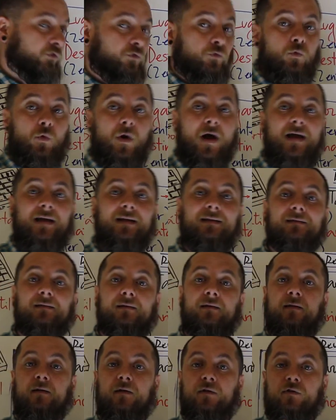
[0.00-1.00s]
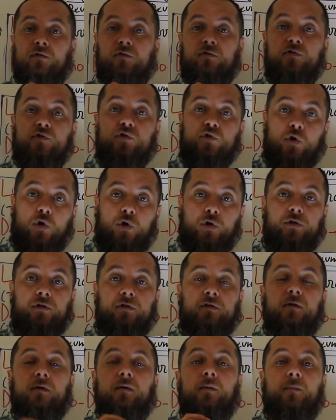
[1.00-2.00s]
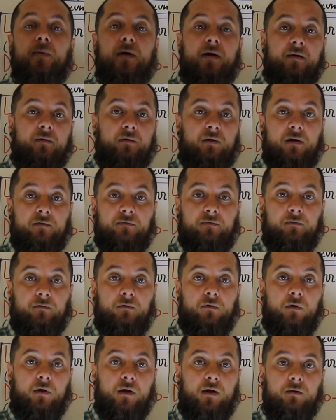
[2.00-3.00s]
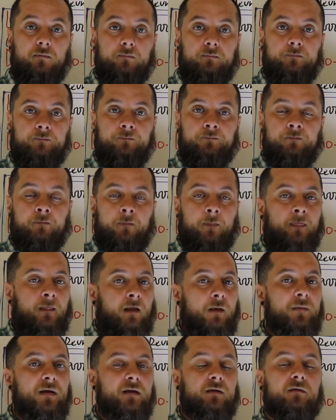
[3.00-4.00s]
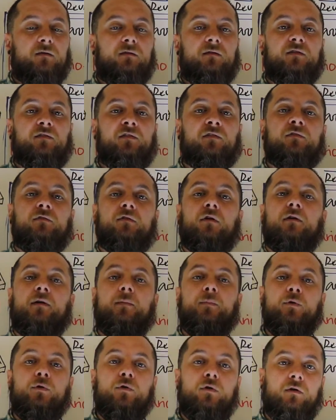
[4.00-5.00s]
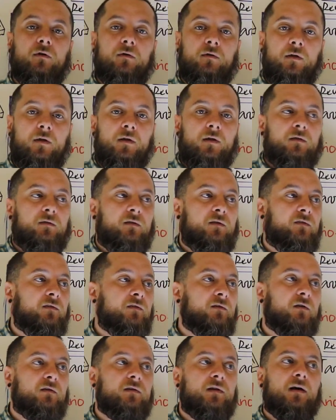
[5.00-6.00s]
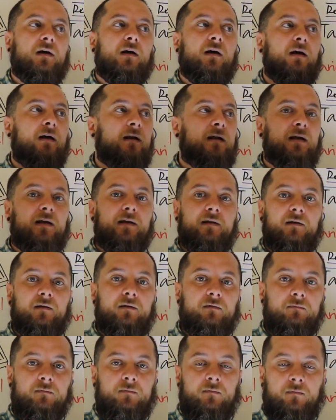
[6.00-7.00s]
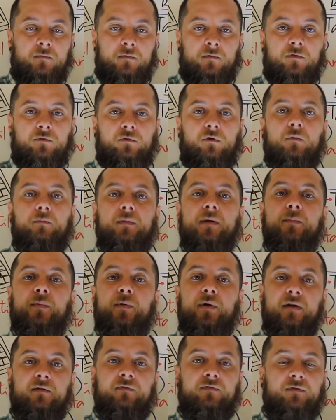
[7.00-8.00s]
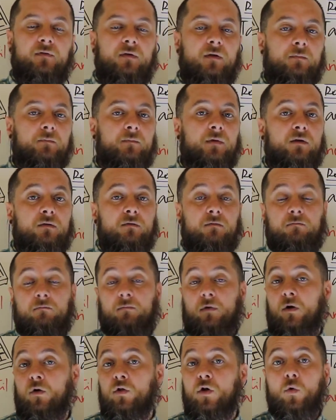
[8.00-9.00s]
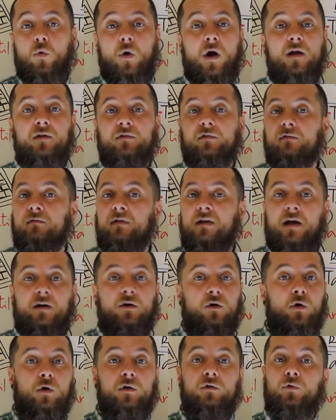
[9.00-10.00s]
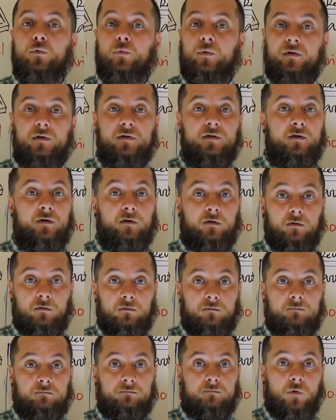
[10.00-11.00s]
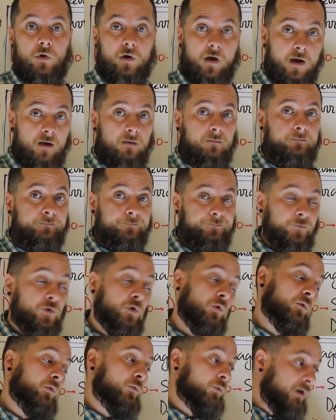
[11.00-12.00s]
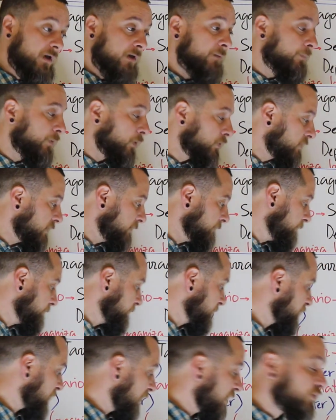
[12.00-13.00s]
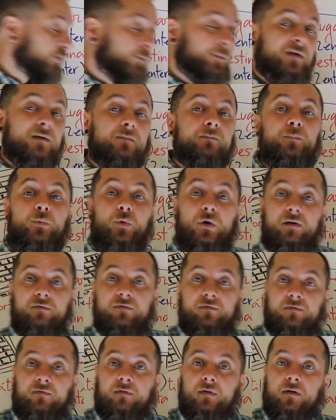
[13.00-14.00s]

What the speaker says: Write short paragraphs, okay? I mean, this is not a book, this is not a letter, so be brief, otherwise they are not going to read it at all, okay? So, really important. Try to be brief,